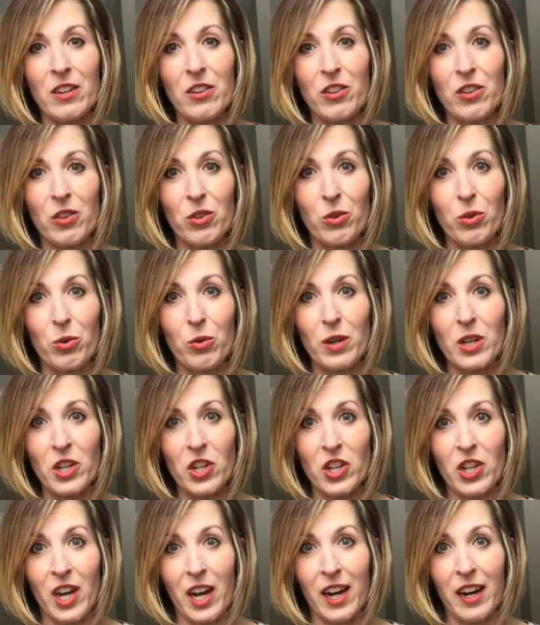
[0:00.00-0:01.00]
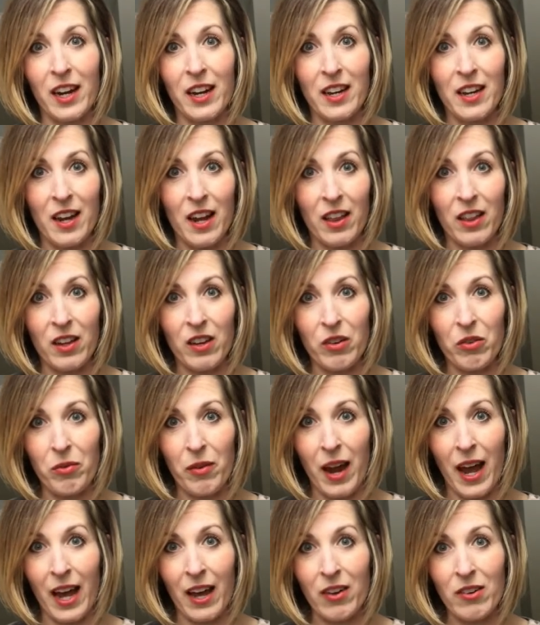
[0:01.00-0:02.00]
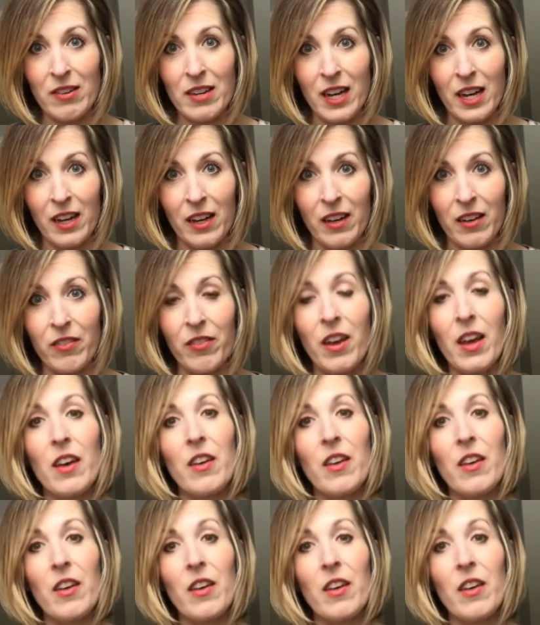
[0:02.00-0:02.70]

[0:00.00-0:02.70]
to share another round of